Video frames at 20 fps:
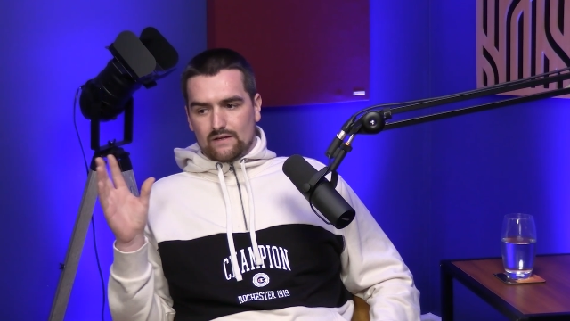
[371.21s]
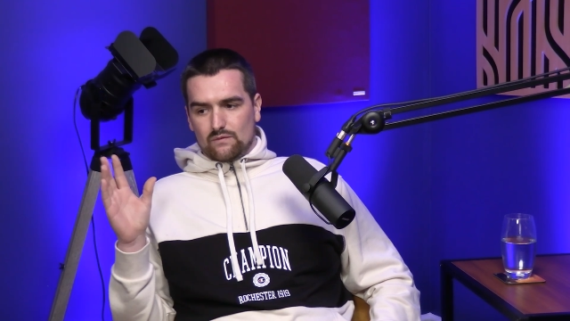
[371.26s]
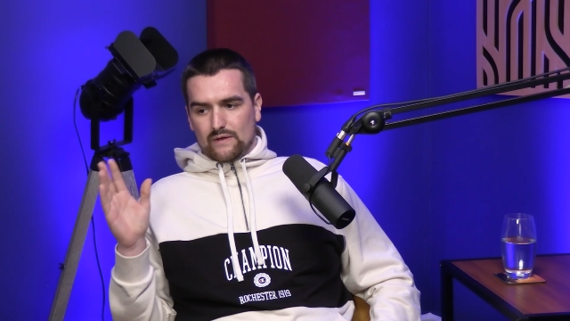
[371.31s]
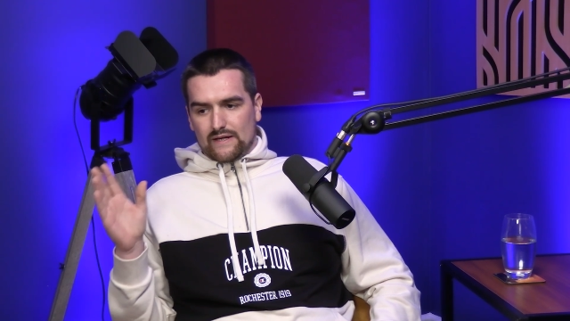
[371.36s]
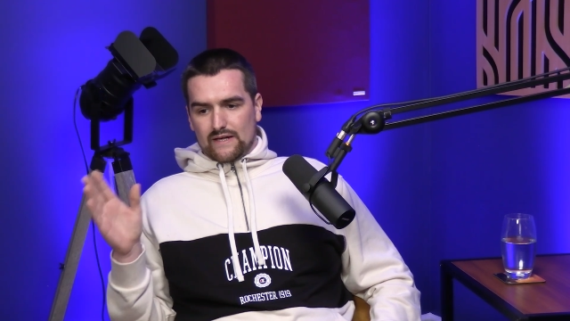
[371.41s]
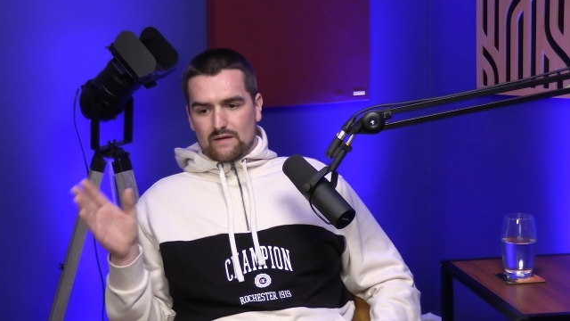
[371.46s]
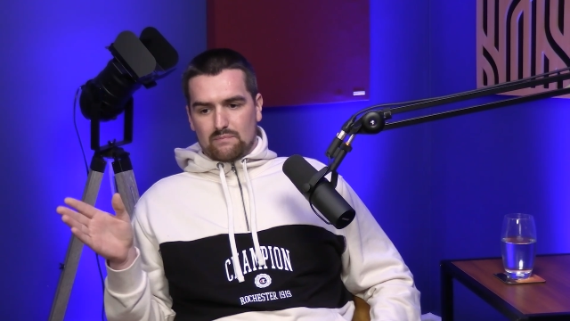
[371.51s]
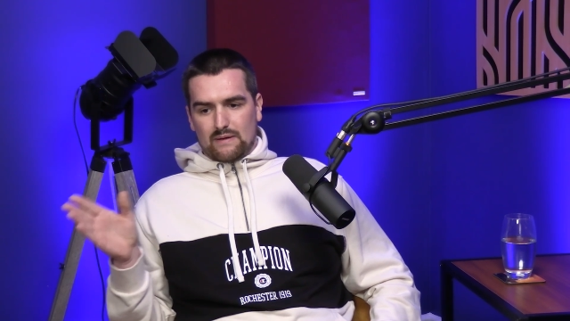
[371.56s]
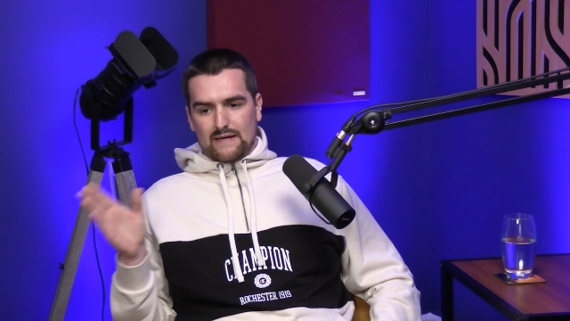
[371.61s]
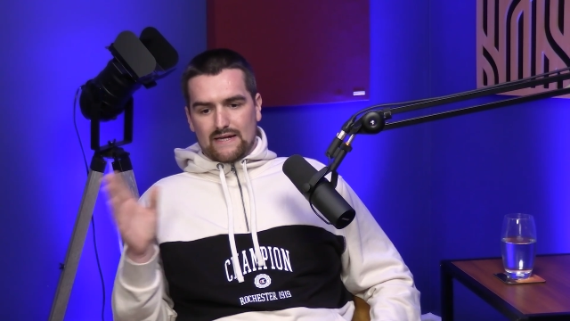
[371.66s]
we
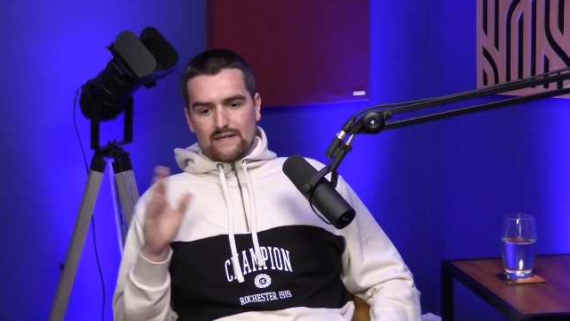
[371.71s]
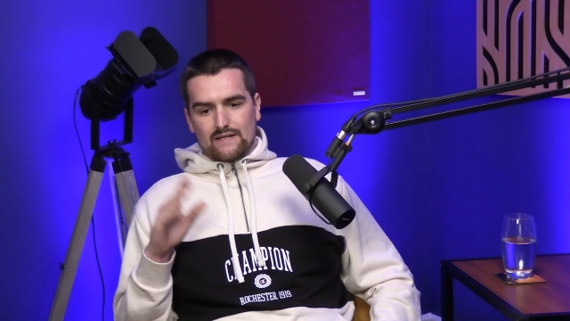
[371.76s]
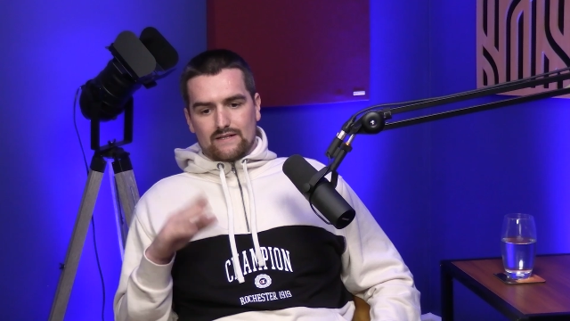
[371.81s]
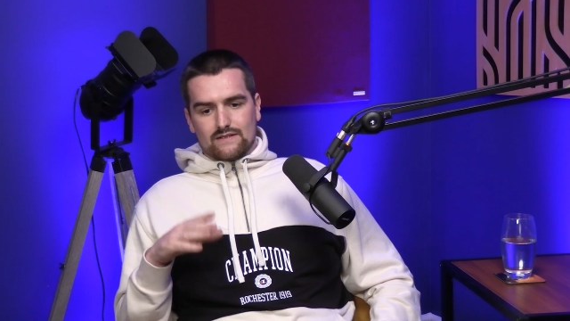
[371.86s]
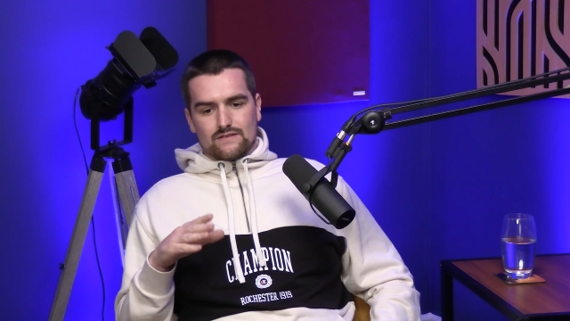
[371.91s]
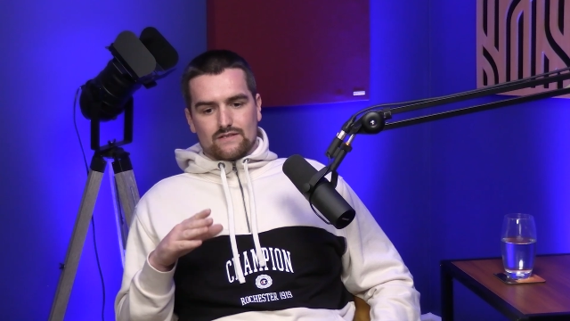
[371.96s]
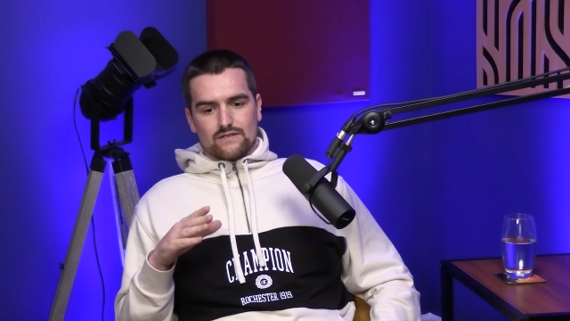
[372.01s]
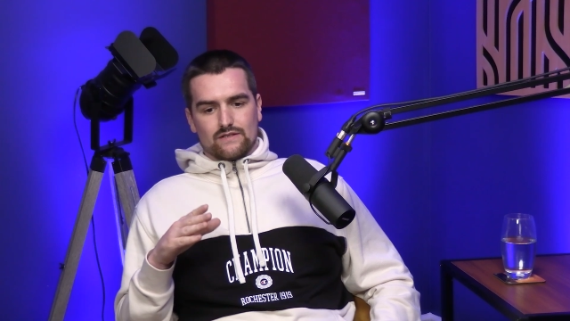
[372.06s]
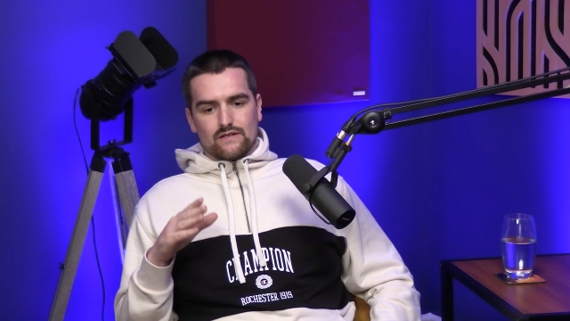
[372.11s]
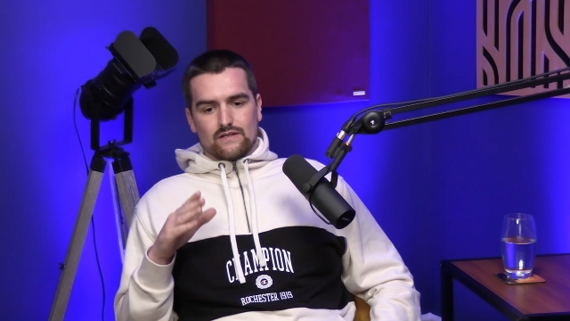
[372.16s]
get paid
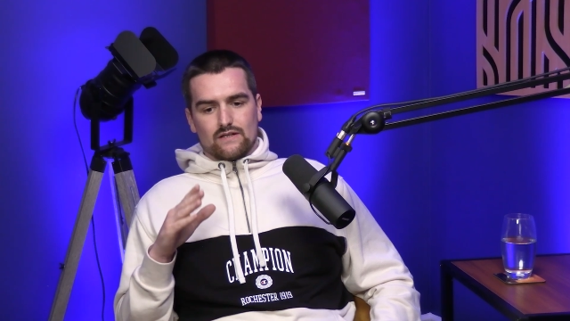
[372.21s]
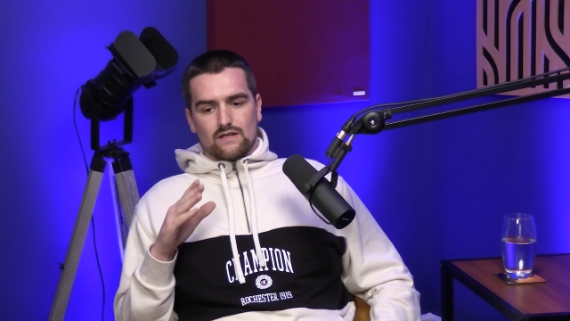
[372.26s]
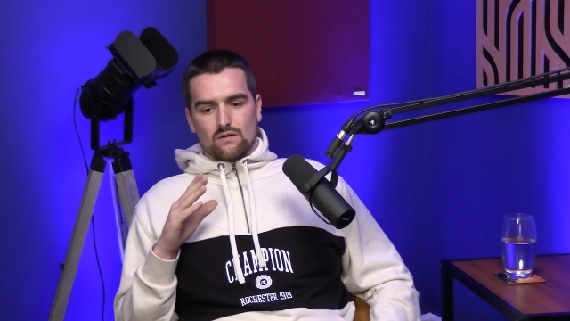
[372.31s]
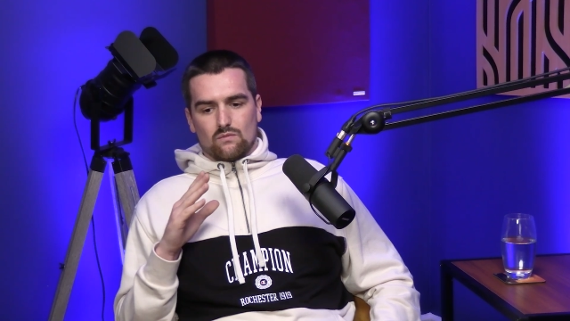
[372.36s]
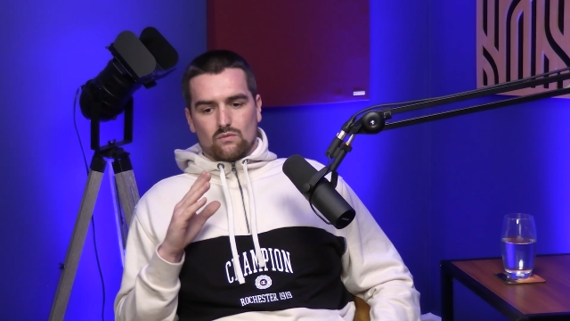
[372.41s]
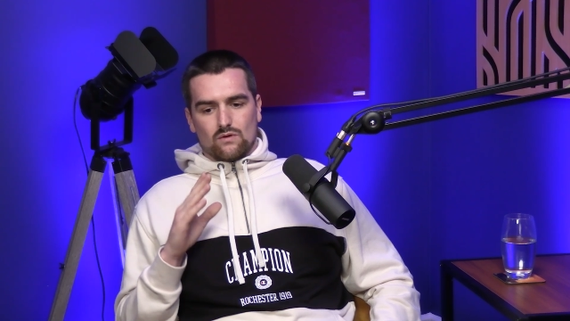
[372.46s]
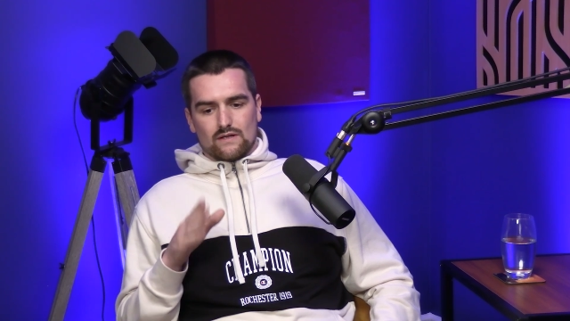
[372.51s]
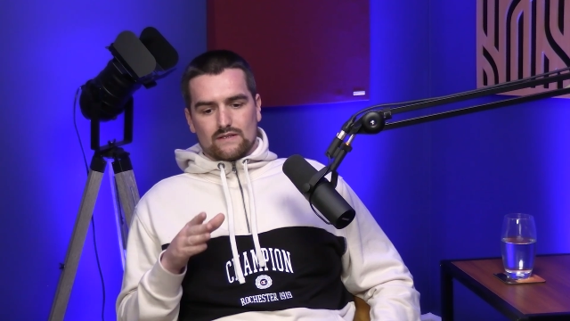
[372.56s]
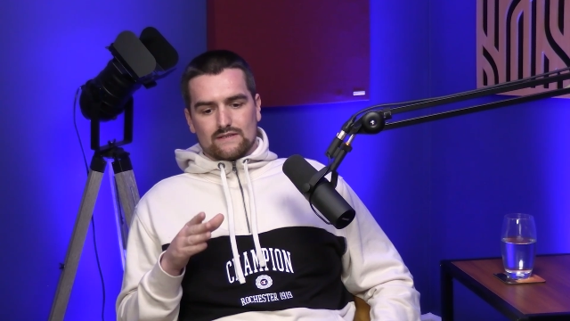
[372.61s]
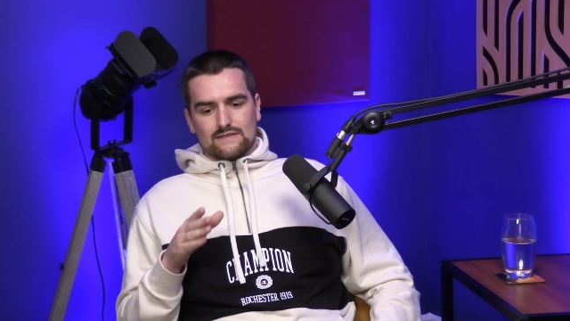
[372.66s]
into a
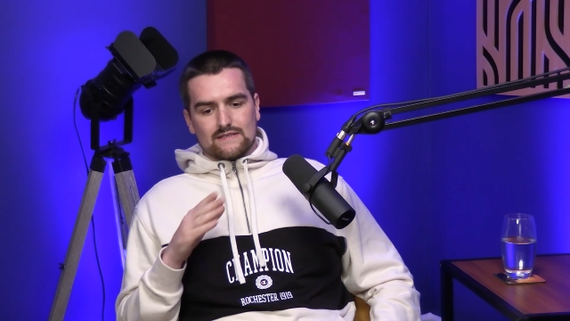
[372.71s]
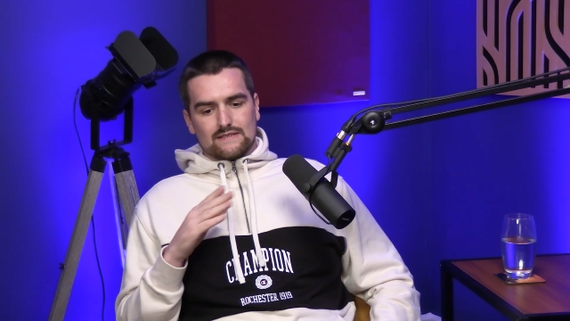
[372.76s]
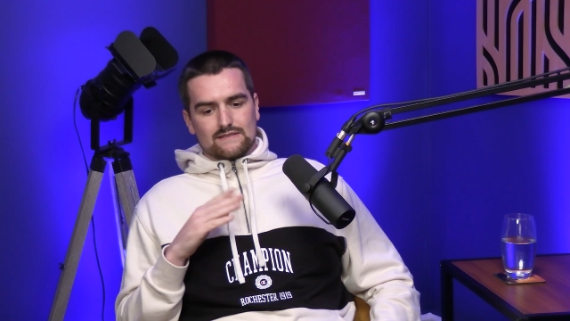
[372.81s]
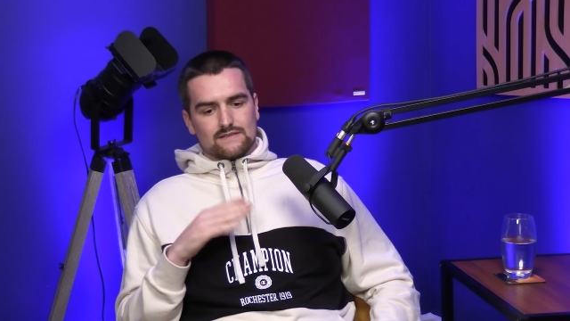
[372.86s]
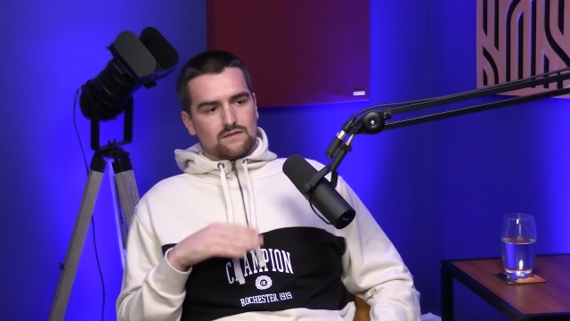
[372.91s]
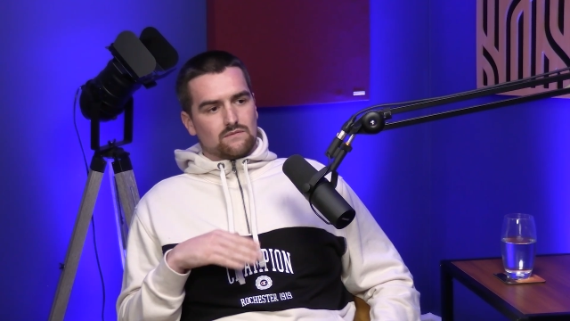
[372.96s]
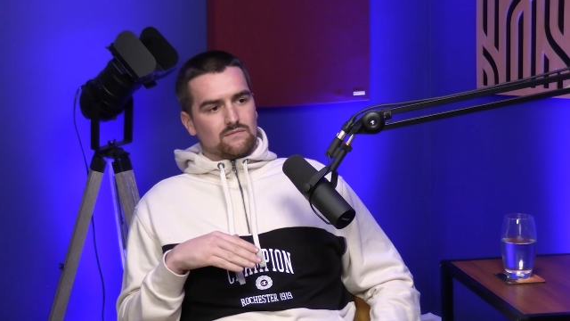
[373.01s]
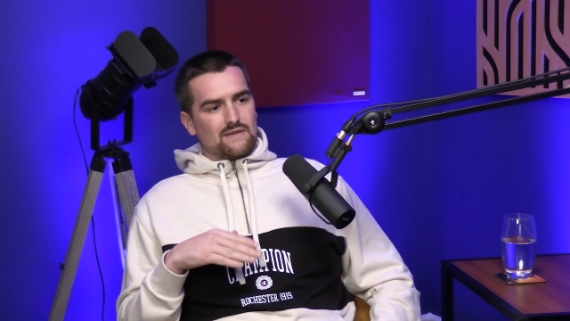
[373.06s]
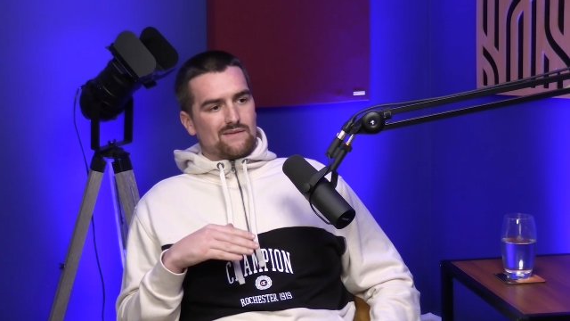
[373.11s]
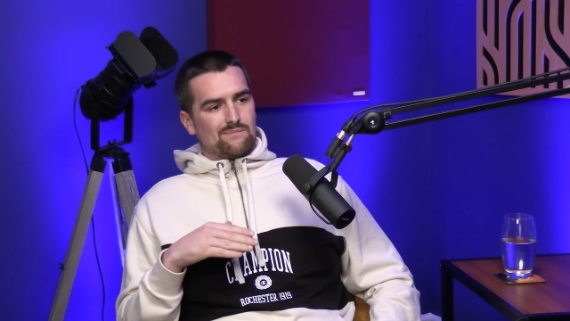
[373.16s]
wallet
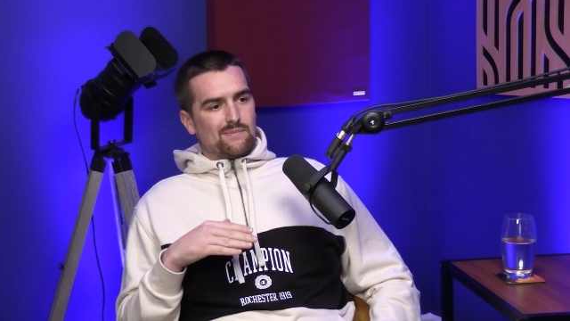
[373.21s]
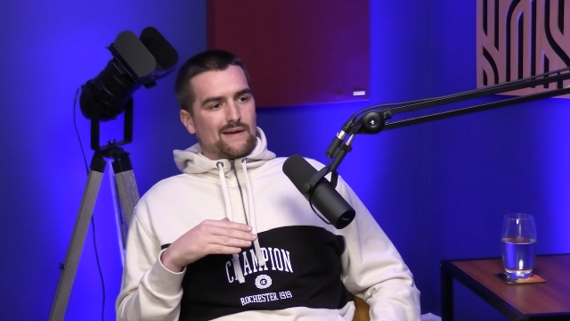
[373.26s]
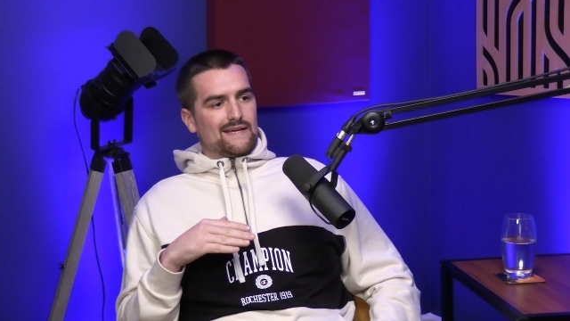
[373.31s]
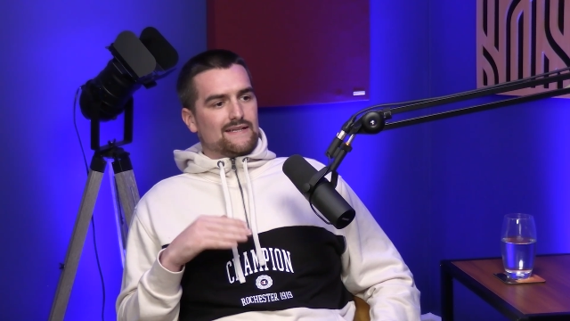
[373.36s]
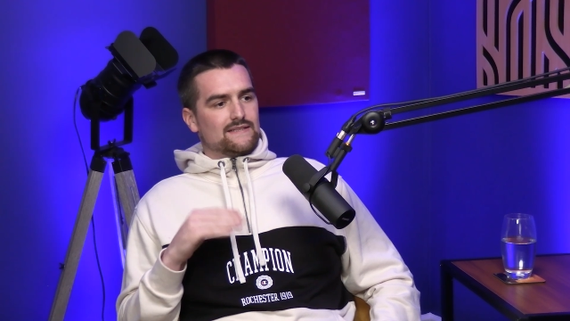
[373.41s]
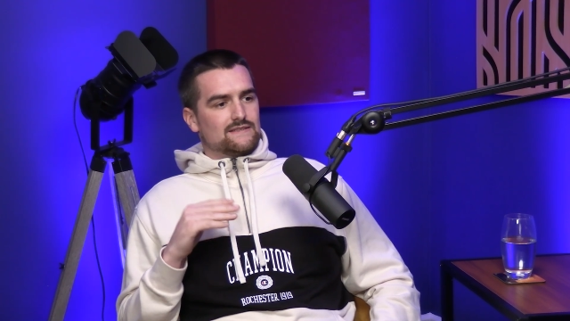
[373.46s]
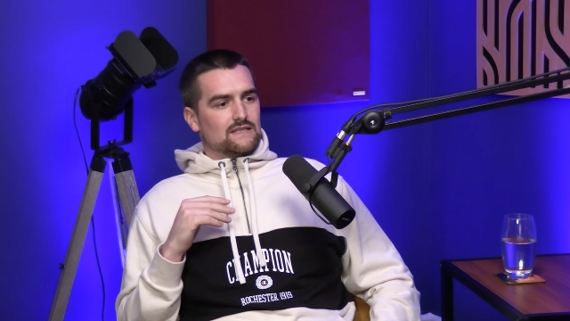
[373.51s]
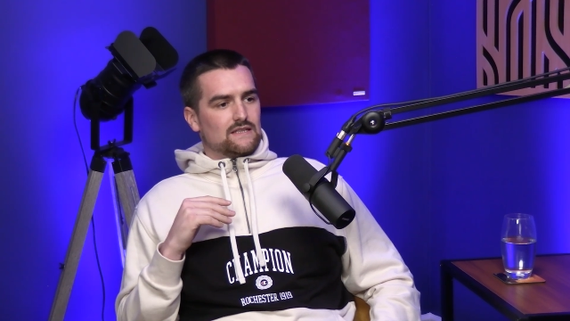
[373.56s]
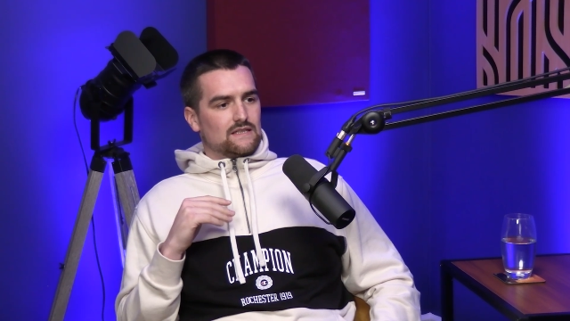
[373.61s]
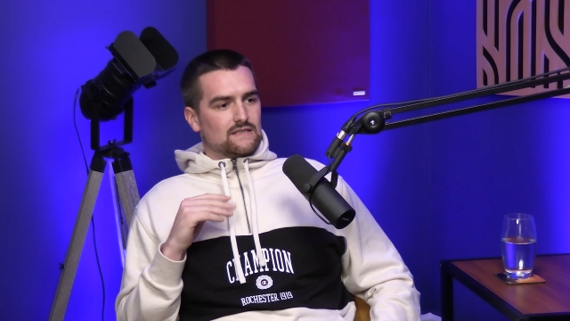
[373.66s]
system that
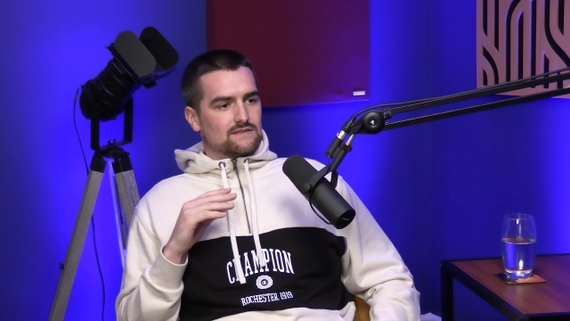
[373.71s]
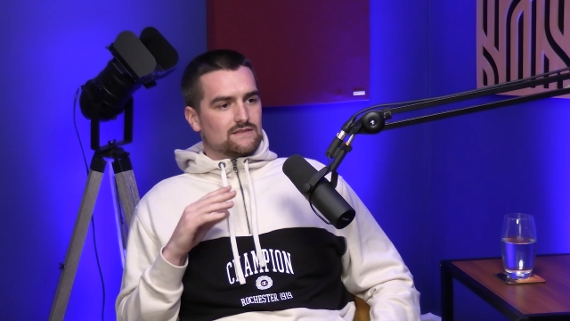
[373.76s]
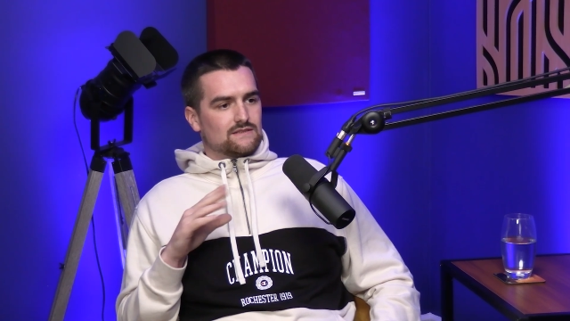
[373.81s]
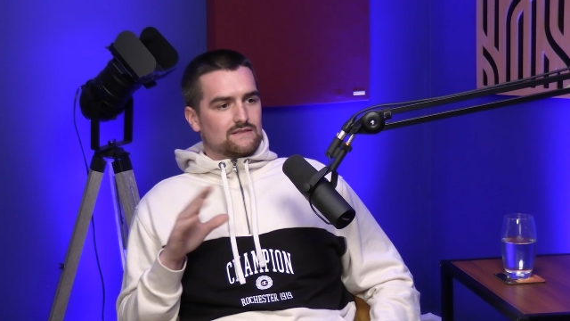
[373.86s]
pays us,